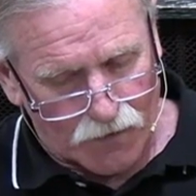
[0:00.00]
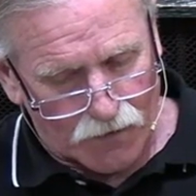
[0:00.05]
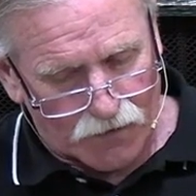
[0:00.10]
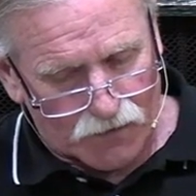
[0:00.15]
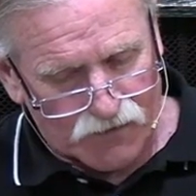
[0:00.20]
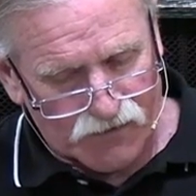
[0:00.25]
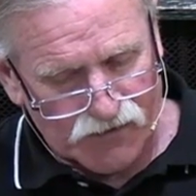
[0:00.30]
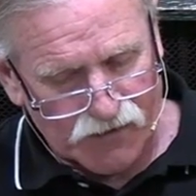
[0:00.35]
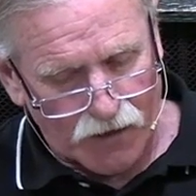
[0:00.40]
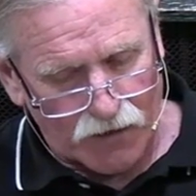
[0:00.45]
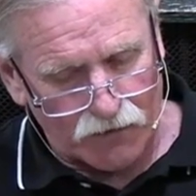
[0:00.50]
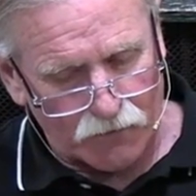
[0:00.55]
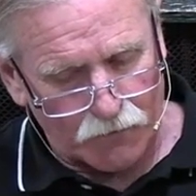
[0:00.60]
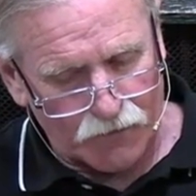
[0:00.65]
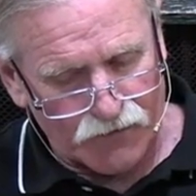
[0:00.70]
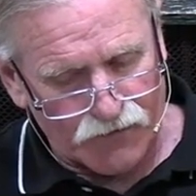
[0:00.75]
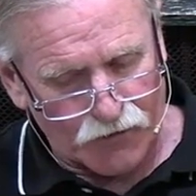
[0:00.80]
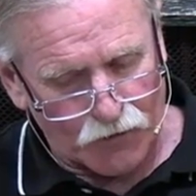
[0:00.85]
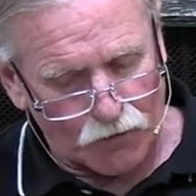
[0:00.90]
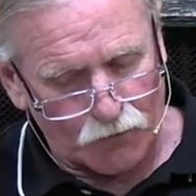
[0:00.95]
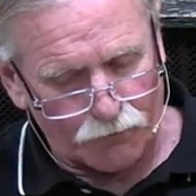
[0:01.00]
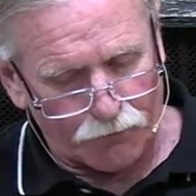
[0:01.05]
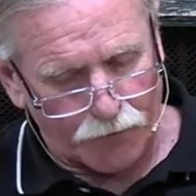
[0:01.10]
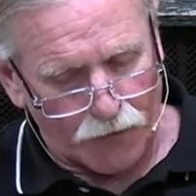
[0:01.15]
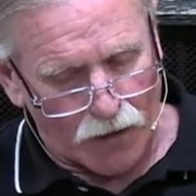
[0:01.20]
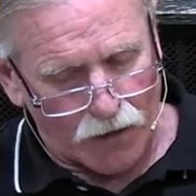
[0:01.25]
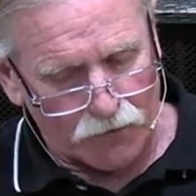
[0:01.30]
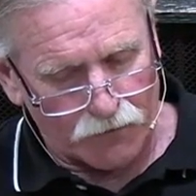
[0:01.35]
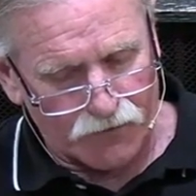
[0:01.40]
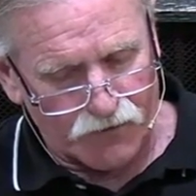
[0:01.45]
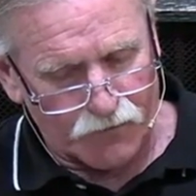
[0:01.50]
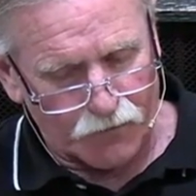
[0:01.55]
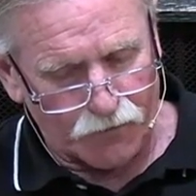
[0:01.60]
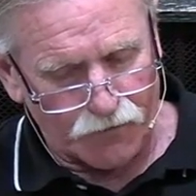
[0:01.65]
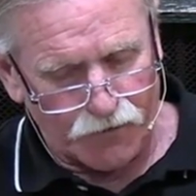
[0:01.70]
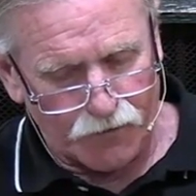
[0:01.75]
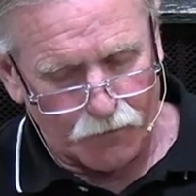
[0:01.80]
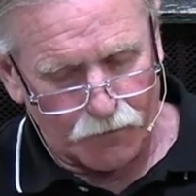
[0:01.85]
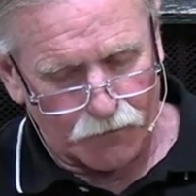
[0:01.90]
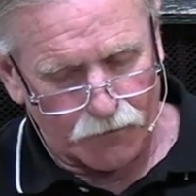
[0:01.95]
Solomon's own palace, where
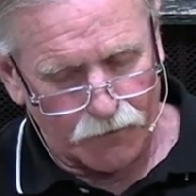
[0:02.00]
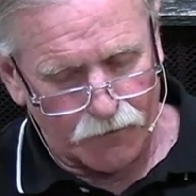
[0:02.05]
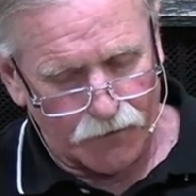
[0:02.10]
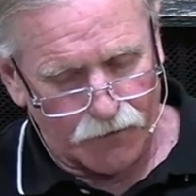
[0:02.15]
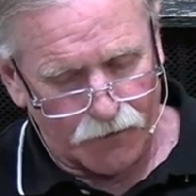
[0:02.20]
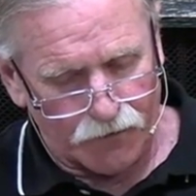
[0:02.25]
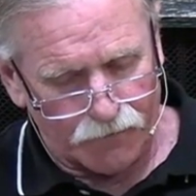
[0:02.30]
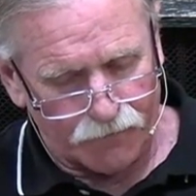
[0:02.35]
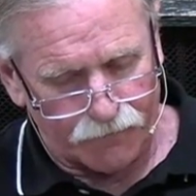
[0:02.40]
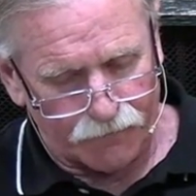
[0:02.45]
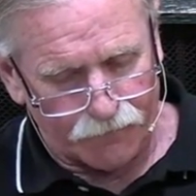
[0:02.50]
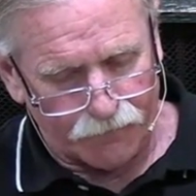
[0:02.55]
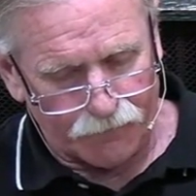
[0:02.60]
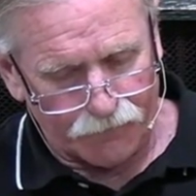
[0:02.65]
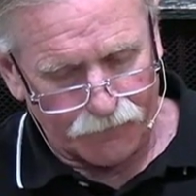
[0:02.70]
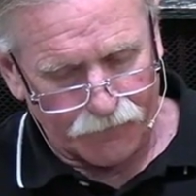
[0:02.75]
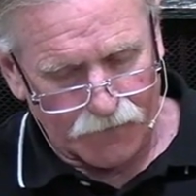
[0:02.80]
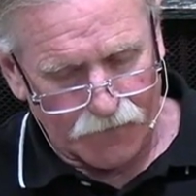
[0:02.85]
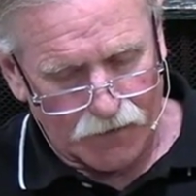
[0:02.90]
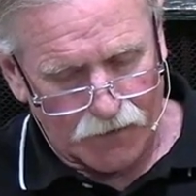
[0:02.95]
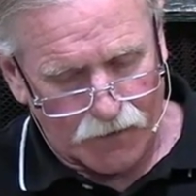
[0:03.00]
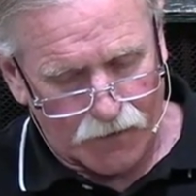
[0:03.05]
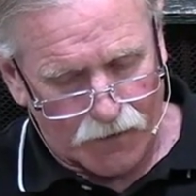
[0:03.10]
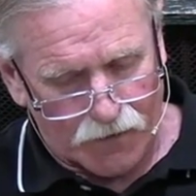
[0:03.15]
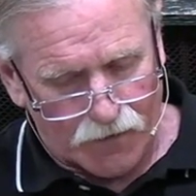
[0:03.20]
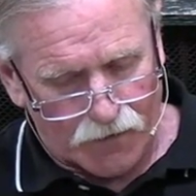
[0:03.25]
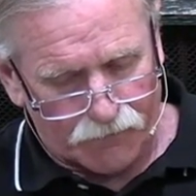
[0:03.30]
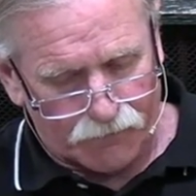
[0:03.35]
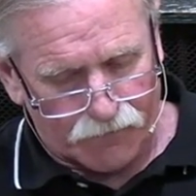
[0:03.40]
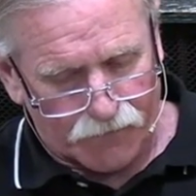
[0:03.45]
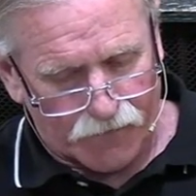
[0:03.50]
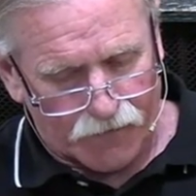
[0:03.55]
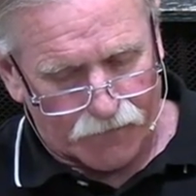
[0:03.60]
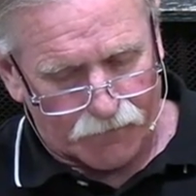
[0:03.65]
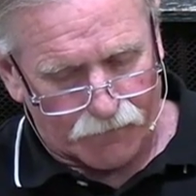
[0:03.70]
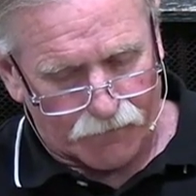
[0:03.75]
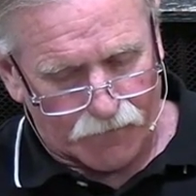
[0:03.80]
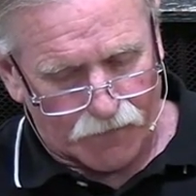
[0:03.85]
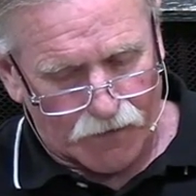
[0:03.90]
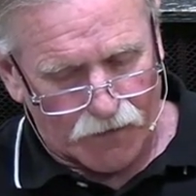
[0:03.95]
he would live
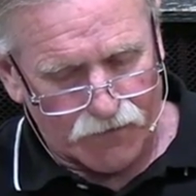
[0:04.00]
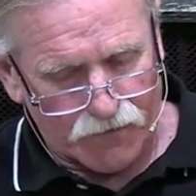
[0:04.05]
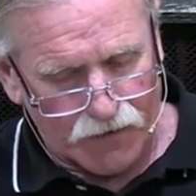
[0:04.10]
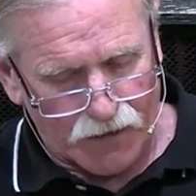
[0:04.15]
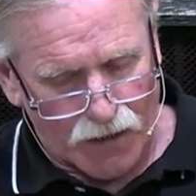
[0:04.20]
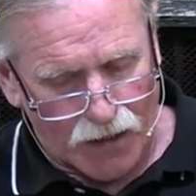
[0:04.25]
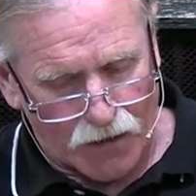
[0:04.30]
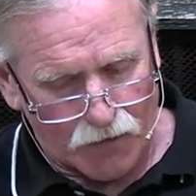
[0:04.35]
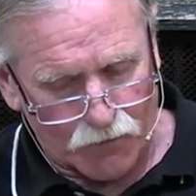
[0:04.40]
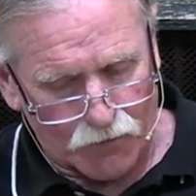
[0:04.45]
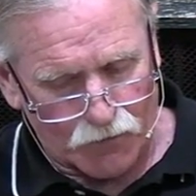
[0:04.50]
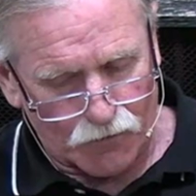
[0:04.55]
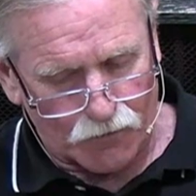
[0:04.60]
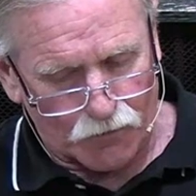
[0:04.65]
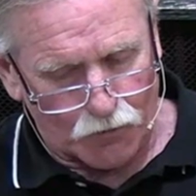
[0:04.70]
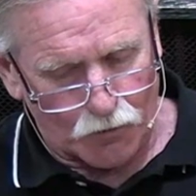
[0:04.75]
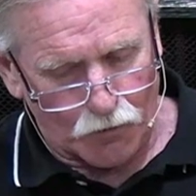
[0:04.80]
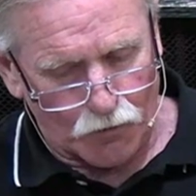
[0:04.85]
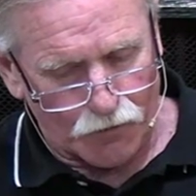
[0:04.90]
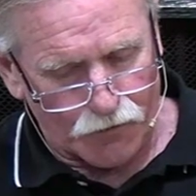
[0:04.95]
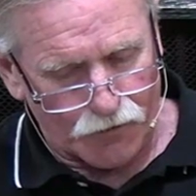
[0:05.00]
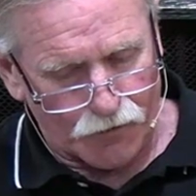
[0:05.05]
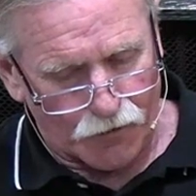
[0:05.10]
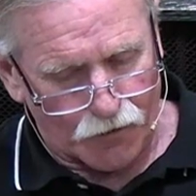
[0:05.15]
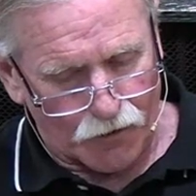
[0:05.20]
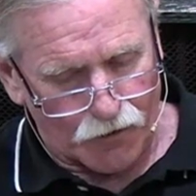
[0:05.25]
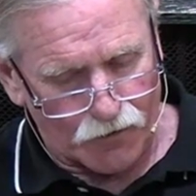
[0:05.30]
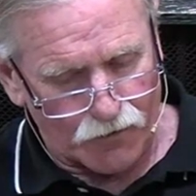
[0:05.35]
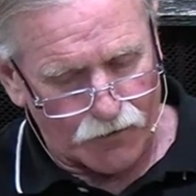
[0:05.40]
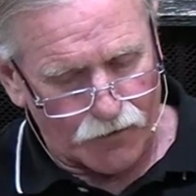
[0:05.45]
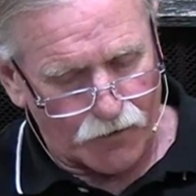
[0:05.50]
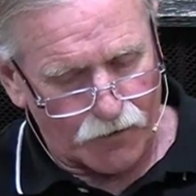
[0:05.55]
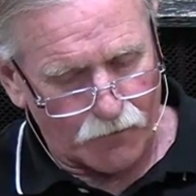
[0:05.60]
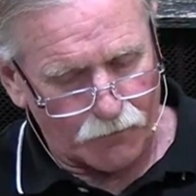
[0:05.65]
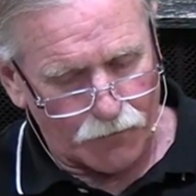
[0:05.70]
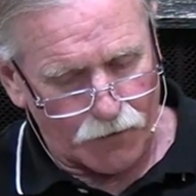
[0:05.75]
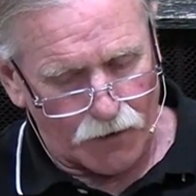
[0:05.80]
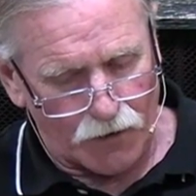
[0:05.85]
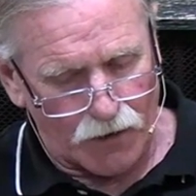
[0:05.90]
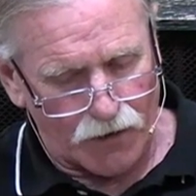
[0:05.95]
in the outer courtyard
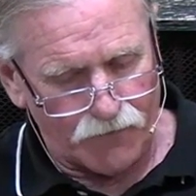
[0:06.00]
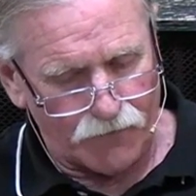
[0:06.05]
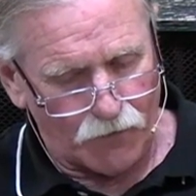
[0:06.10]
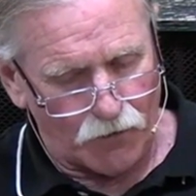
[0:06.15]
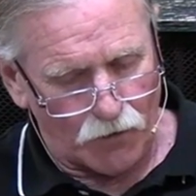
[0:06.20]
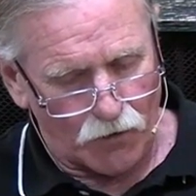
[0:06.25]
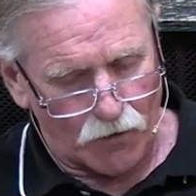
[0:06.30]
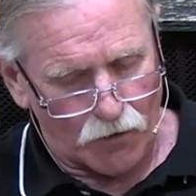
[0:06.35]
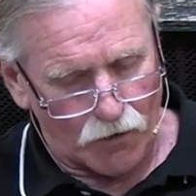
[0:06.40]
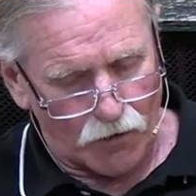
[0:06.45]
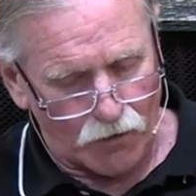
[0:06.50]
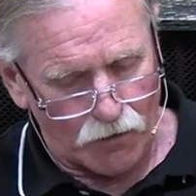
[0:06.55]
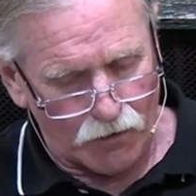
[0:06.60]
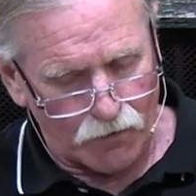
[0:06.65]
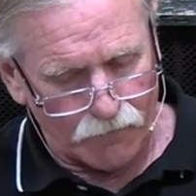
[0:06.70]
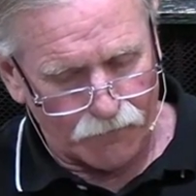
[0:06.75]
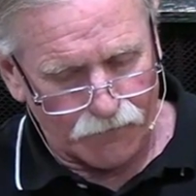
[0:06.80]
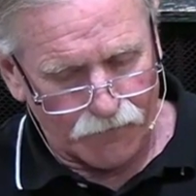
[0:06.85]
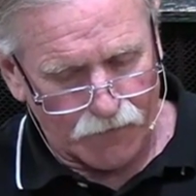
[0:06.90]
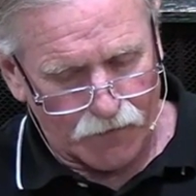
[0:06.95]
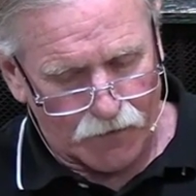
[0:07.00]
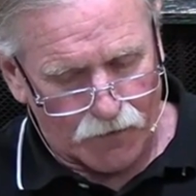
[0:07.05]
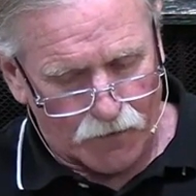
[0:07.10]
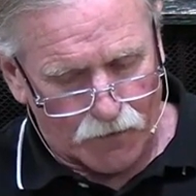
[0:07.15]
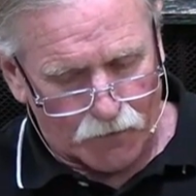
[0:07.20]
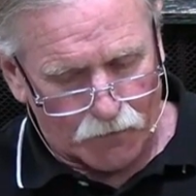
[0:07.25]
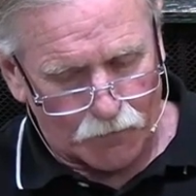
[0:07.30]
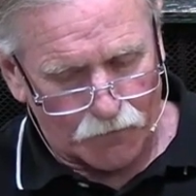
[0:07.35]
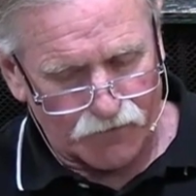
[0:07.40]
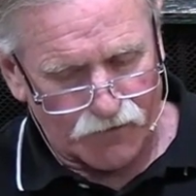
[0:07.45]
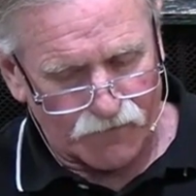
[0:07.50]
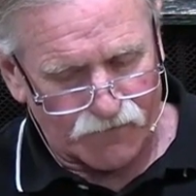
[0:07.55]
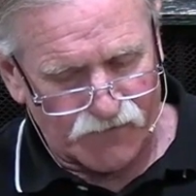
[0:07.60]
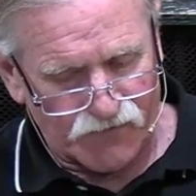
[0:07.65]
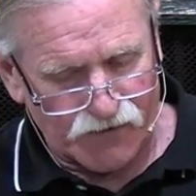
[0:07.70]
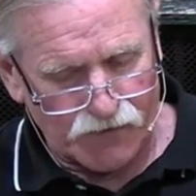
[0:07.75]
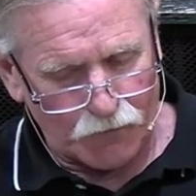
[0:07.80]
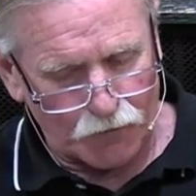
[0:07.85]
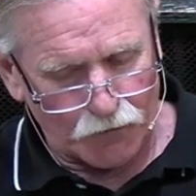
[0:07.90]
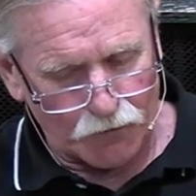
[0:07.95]
behind the hall, was of
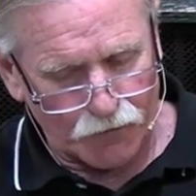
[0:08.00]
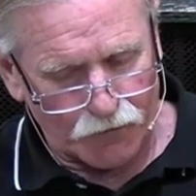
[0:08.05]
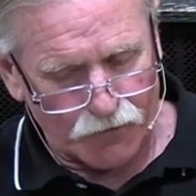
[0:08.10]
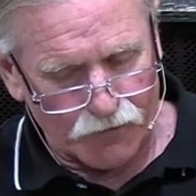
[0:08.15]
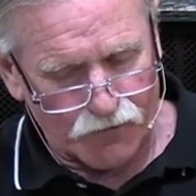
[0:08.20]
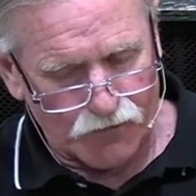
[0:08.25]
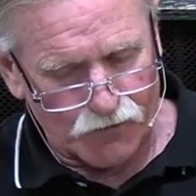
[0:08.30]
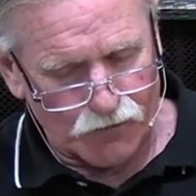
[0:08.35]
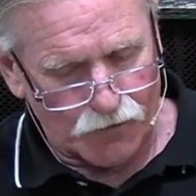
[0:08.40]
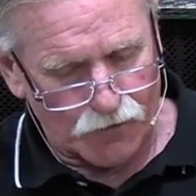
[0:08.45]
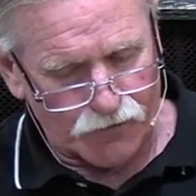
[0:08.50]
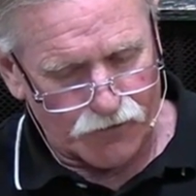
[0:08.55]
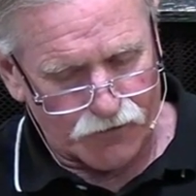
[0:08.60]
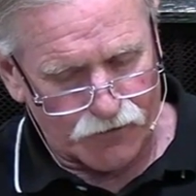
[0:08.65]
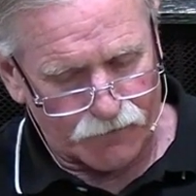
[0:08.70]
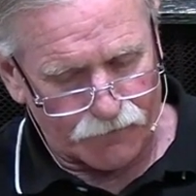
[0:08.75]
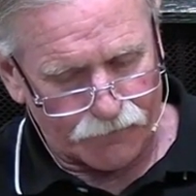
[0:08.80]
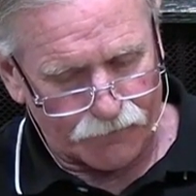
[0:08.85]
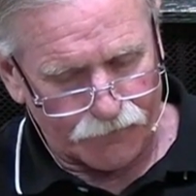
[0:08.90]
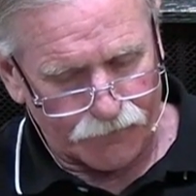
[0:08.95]
similar construction.